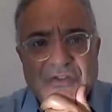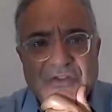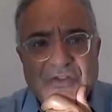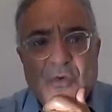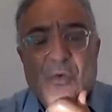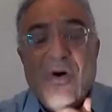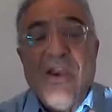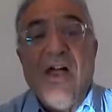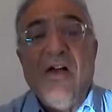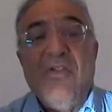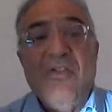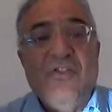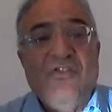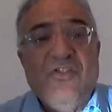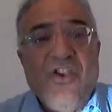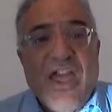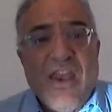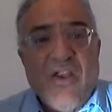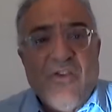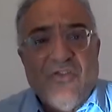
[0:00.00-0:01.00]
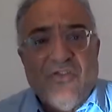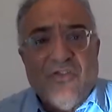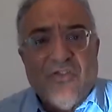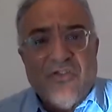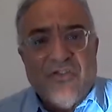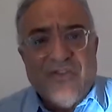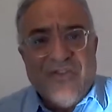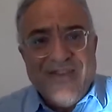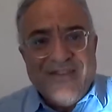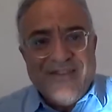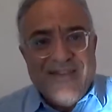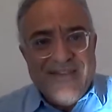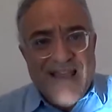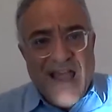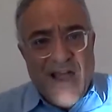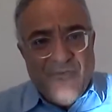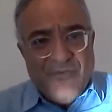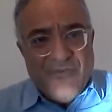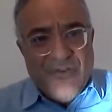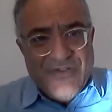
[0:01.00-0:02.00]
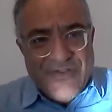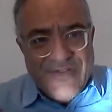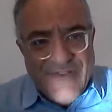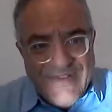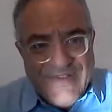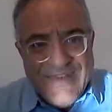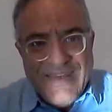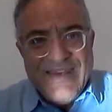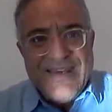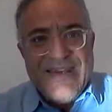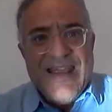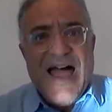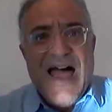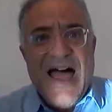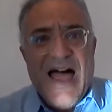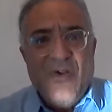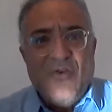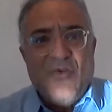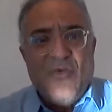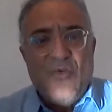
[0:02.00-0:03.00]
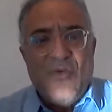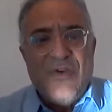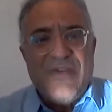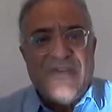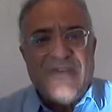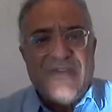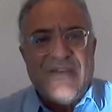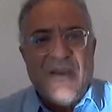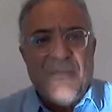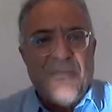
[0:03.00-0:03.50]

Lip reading: So what are the challenges? This is after sitting down with